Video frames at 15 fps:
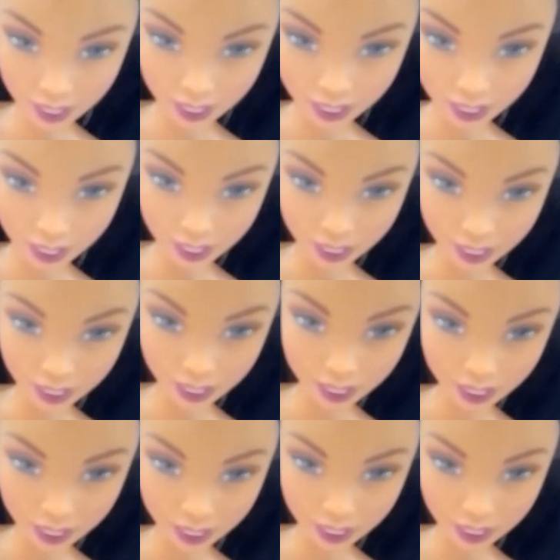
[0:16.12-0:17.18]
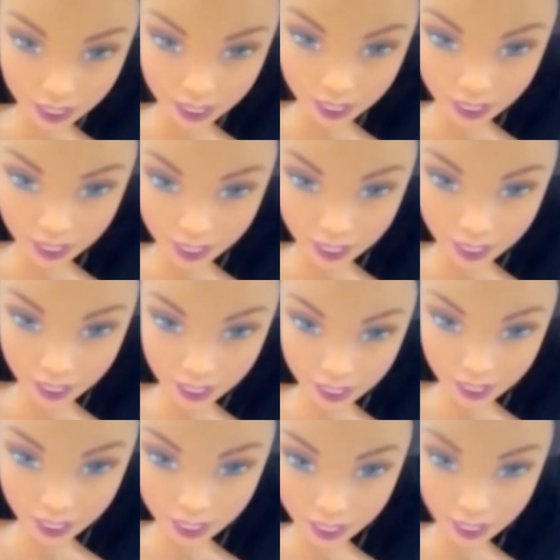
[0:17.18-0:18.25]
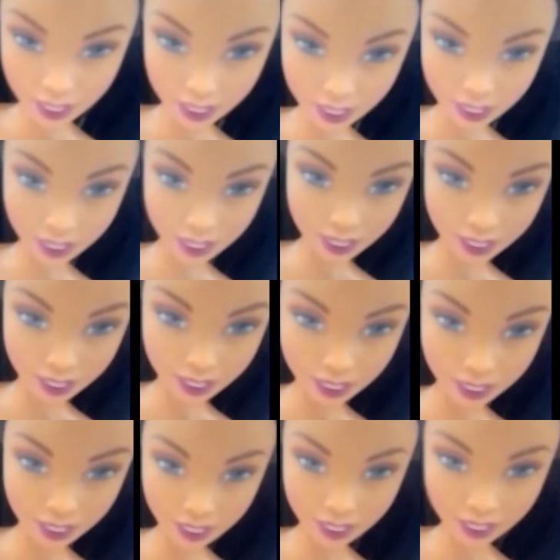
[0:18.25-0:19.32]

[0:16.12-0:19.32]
She has brown eyebrows,